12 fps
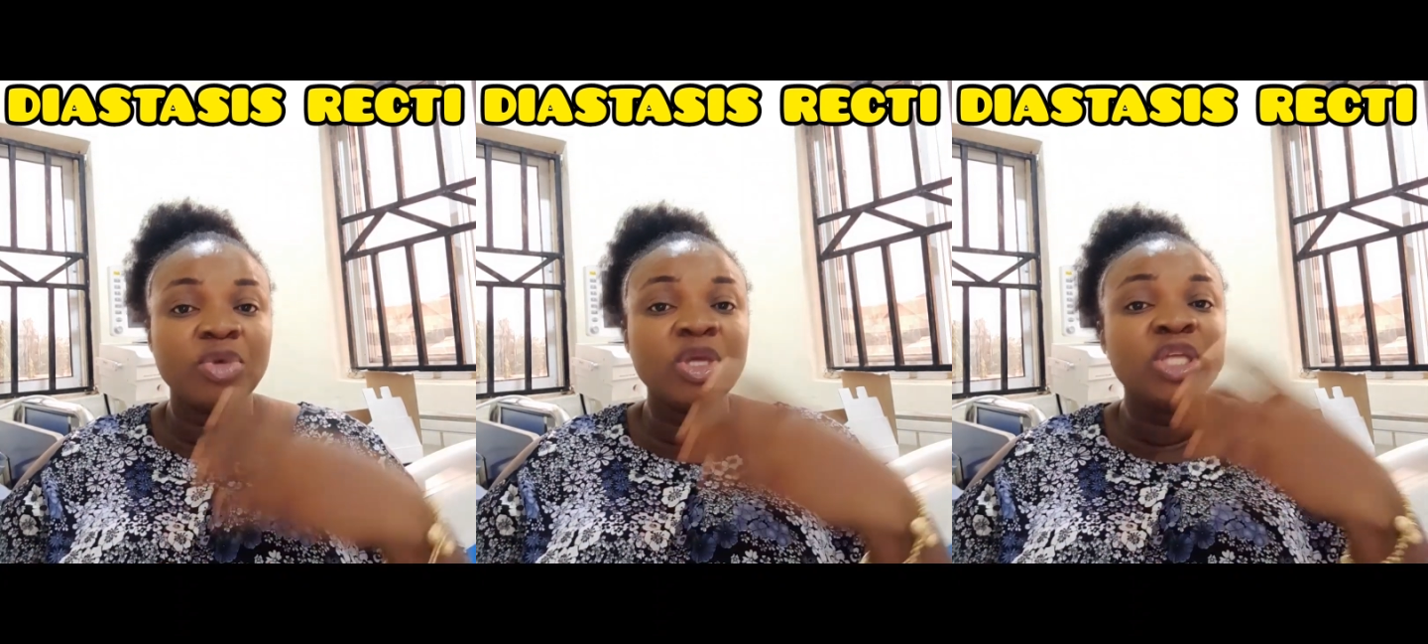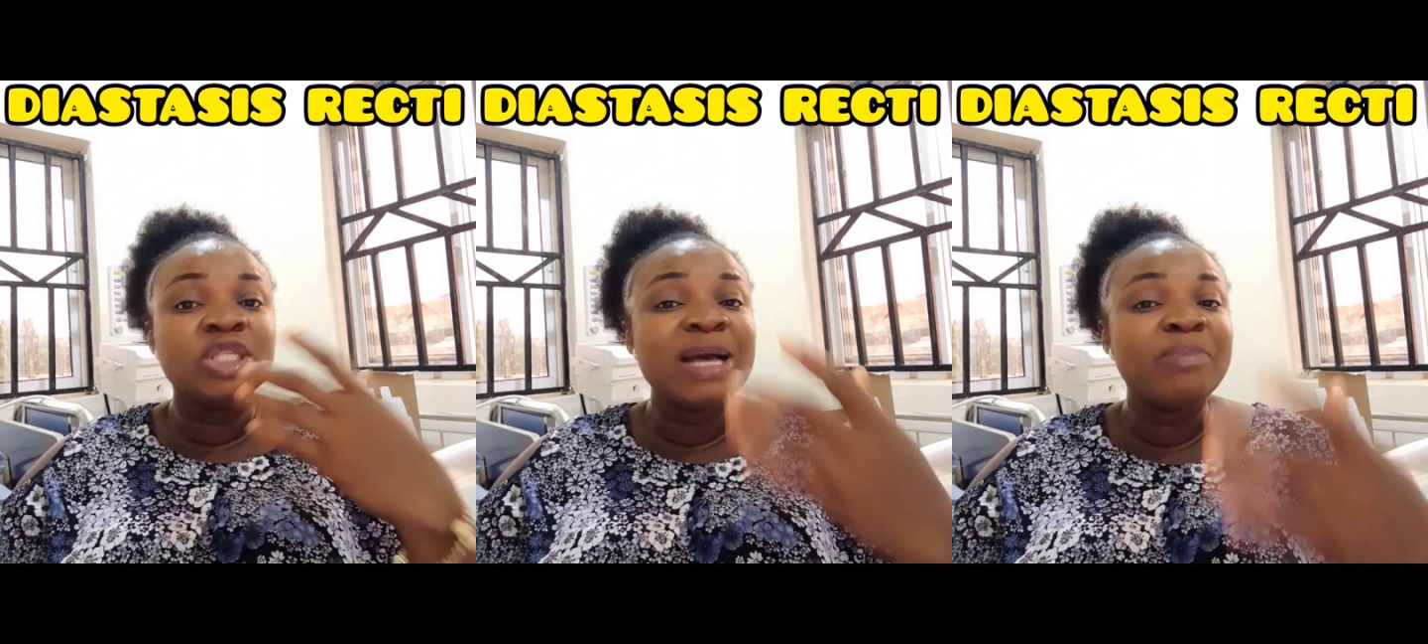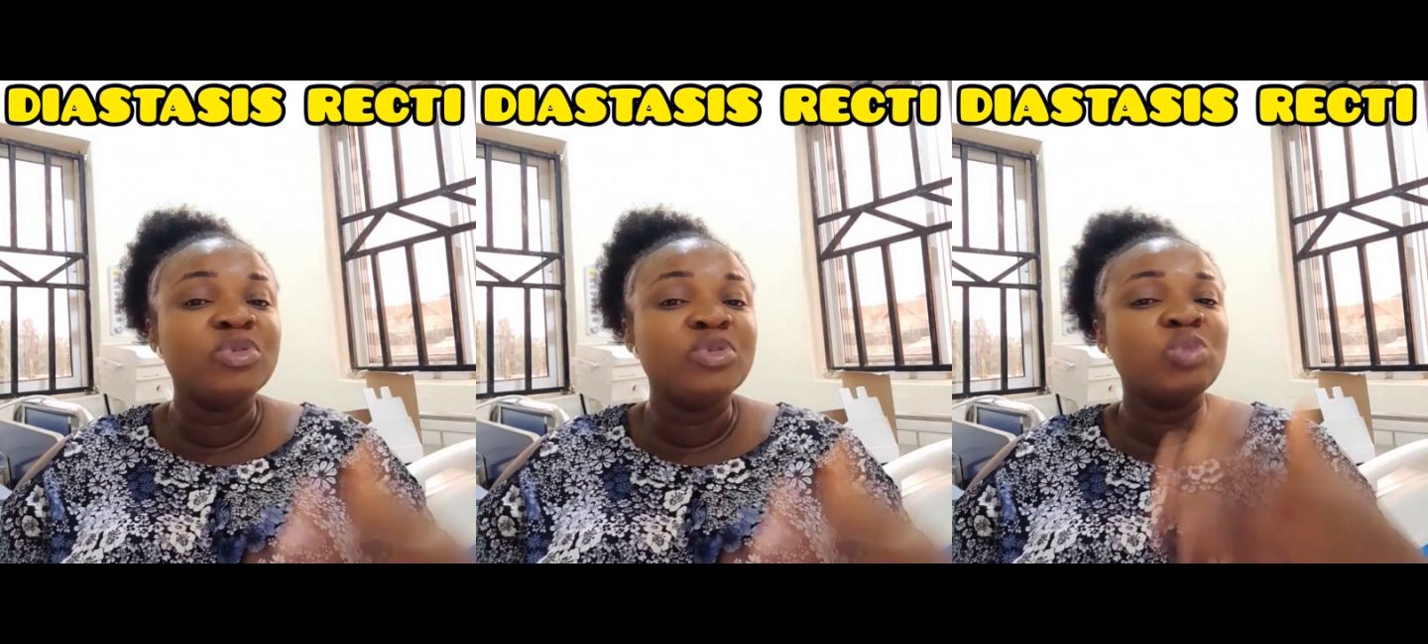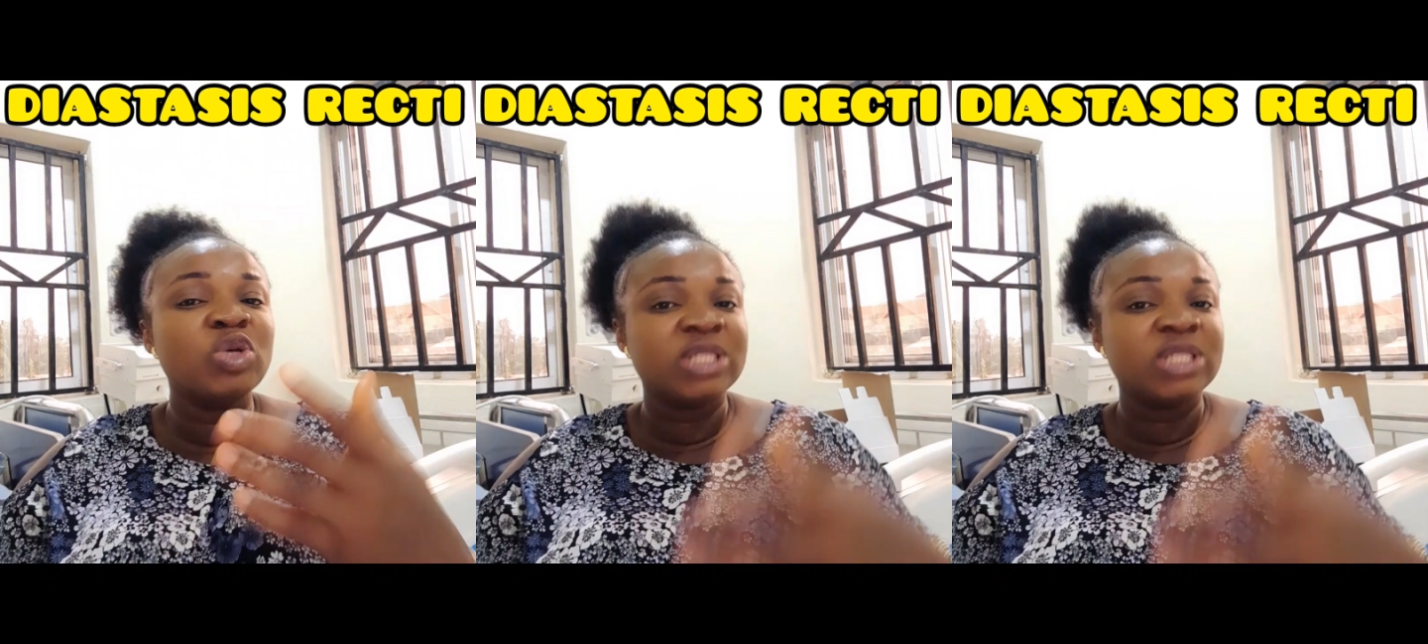It happens
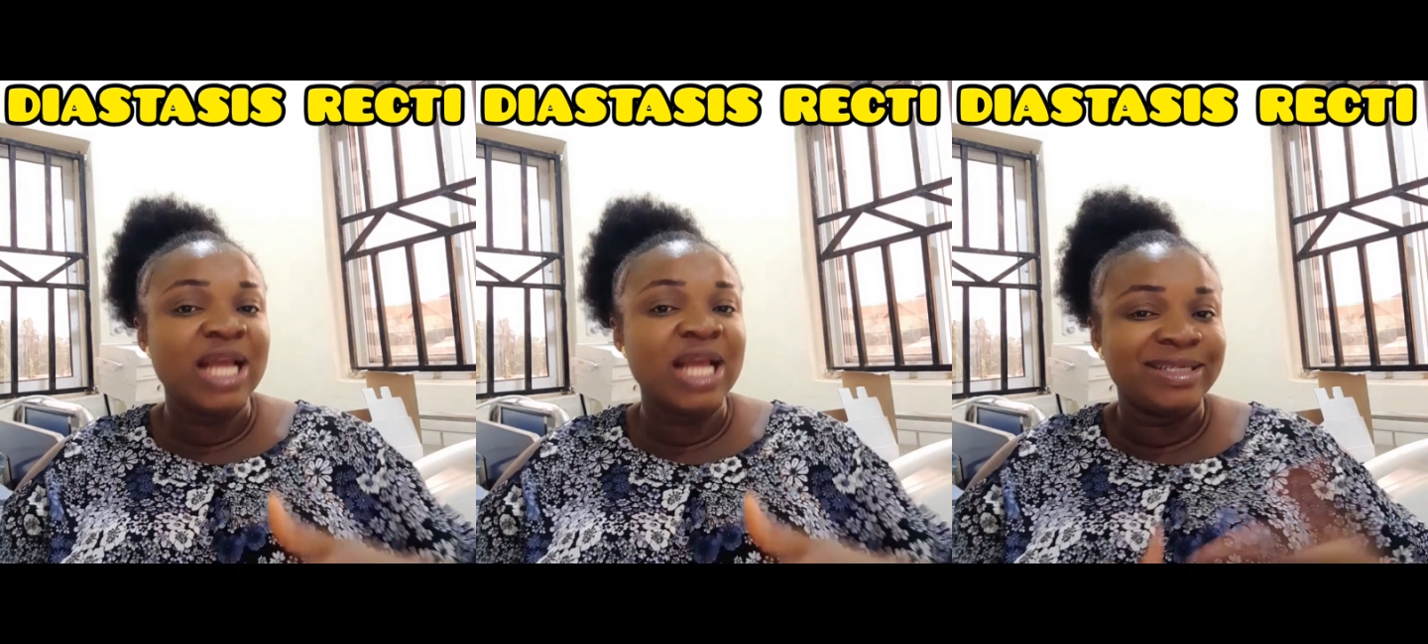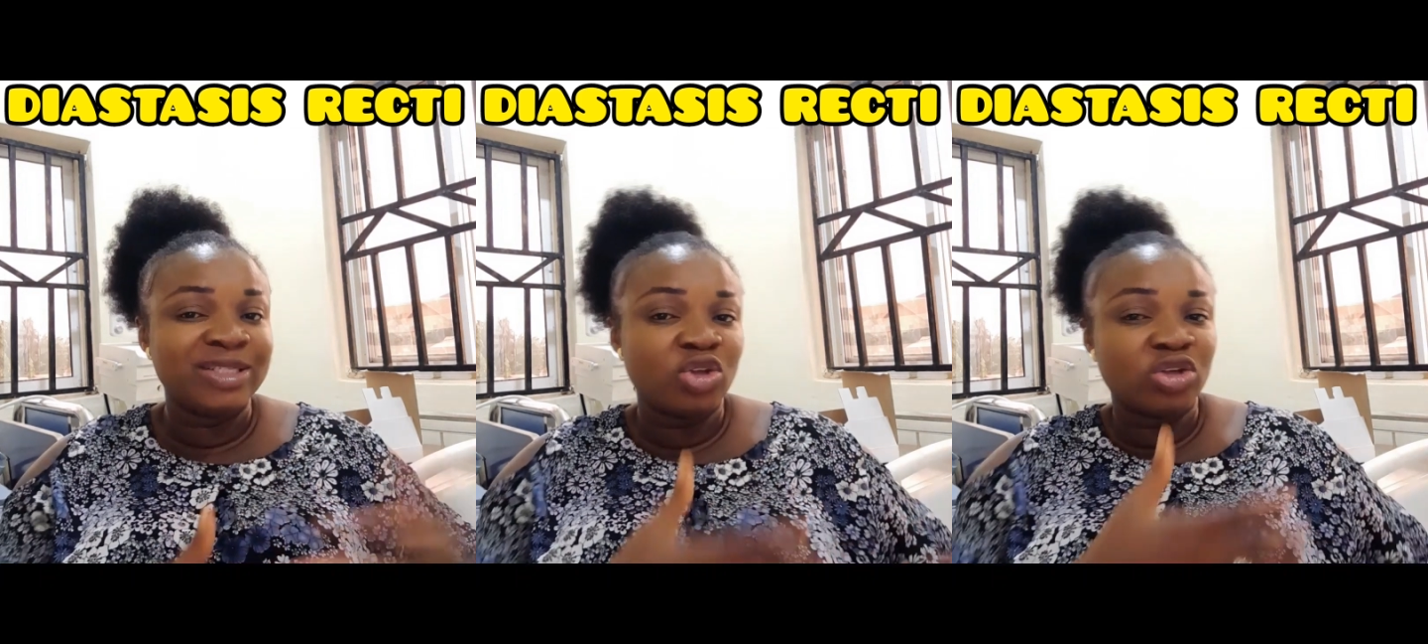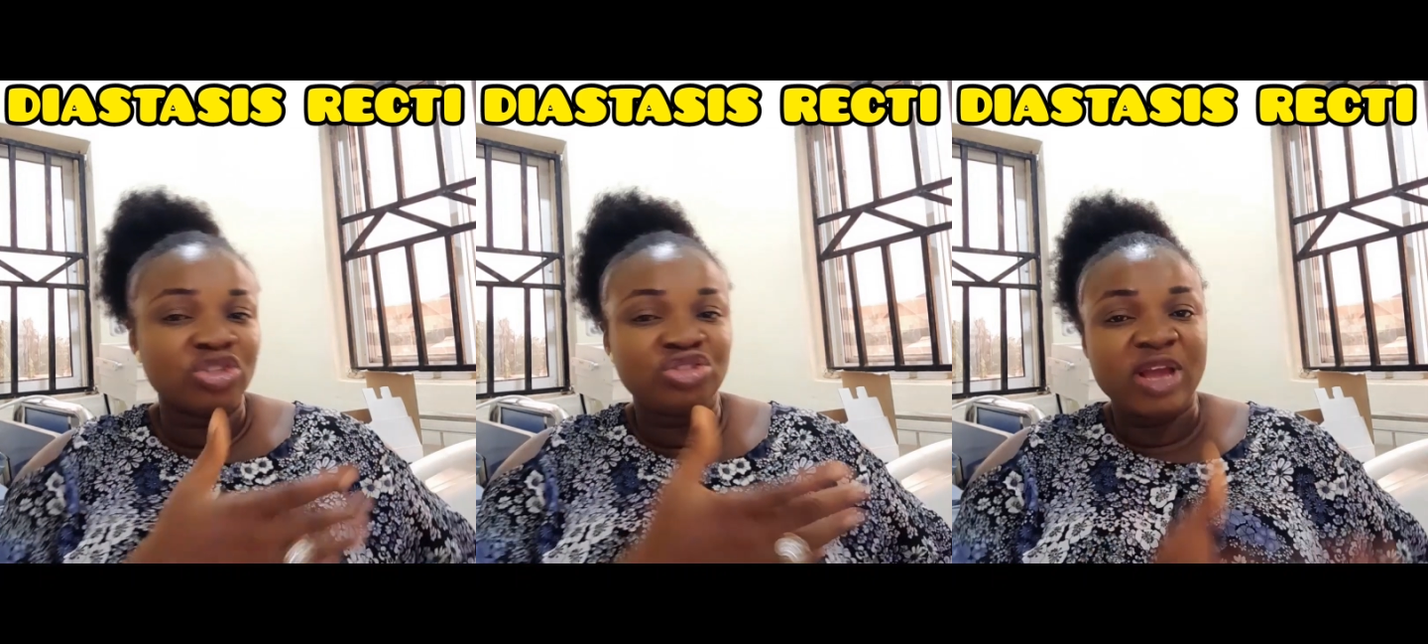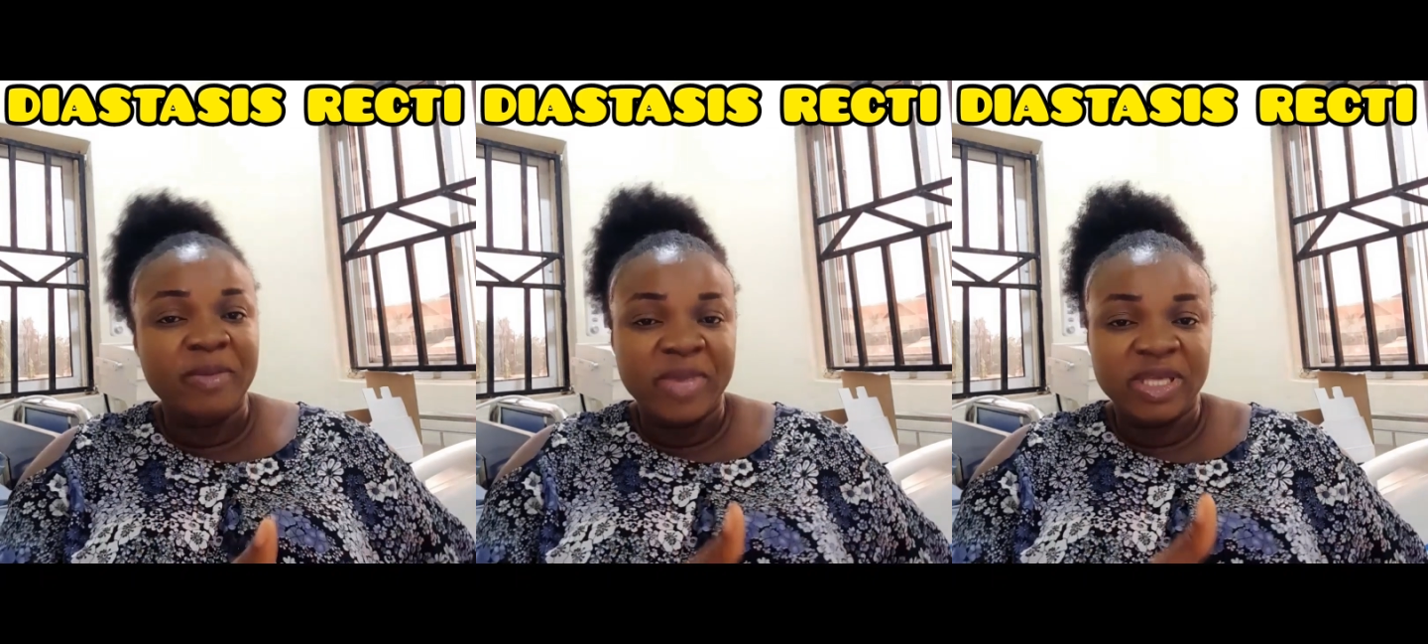mostly at the third
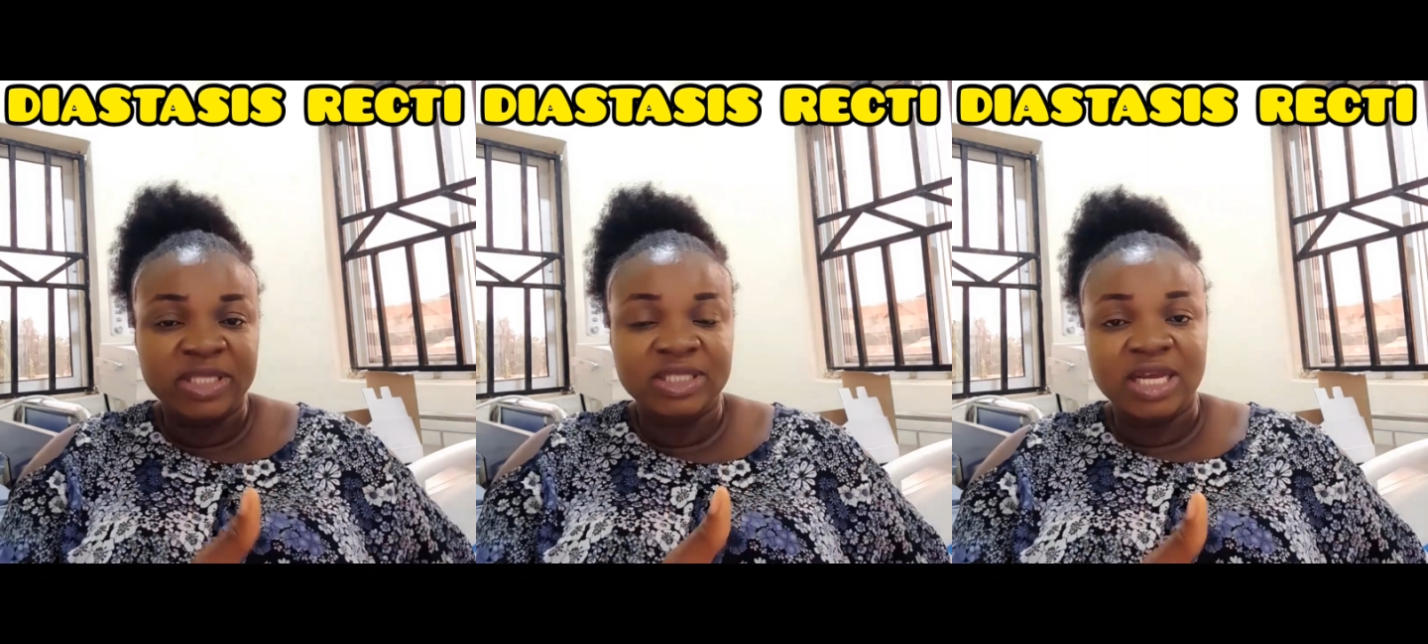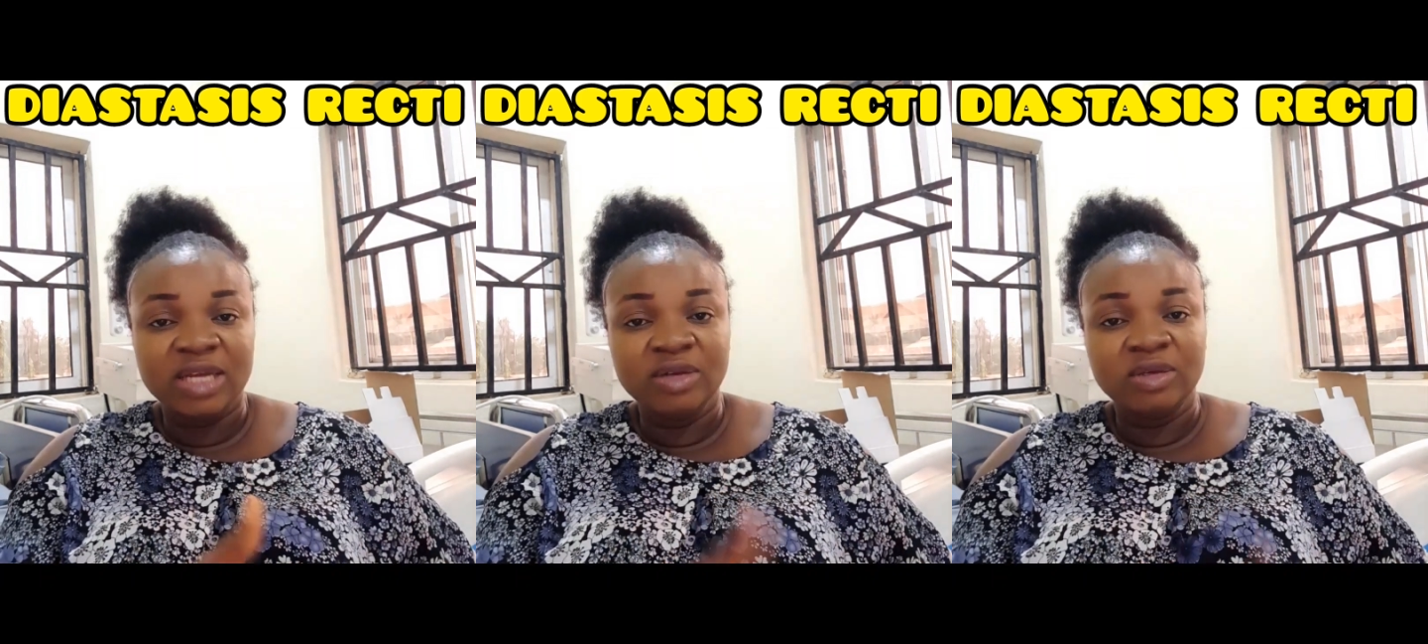trimester.